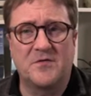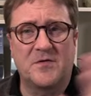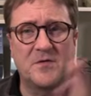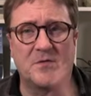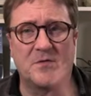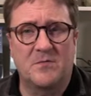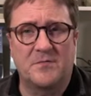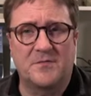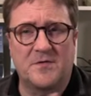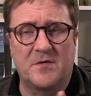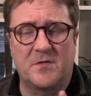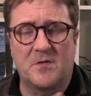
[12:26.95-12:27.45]

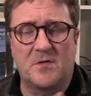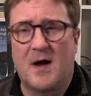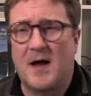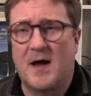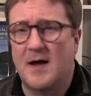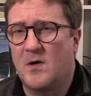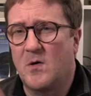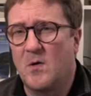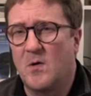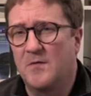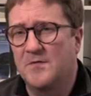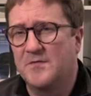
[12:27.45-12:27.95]
So
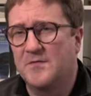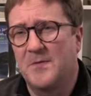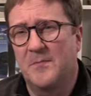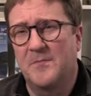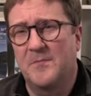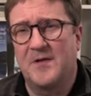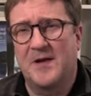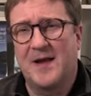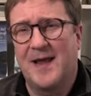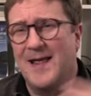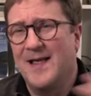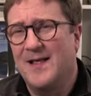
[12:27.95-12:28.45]
I call
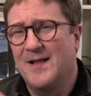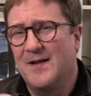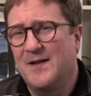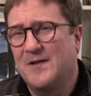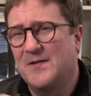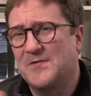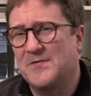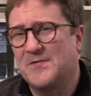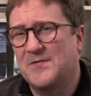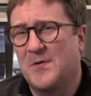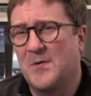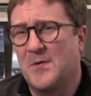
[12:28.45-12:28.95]
something
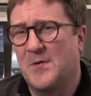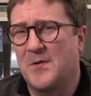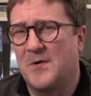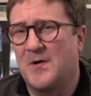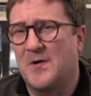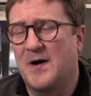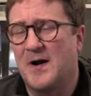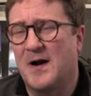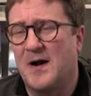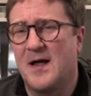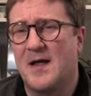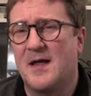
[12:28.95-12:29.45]
else,
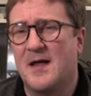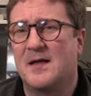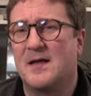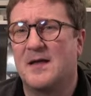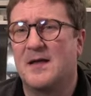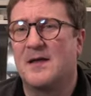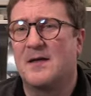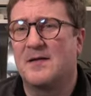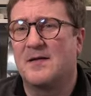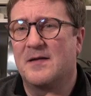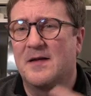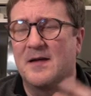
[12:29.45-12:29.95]
or
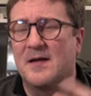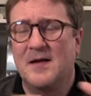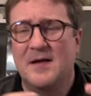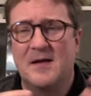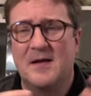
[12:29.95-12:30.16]
I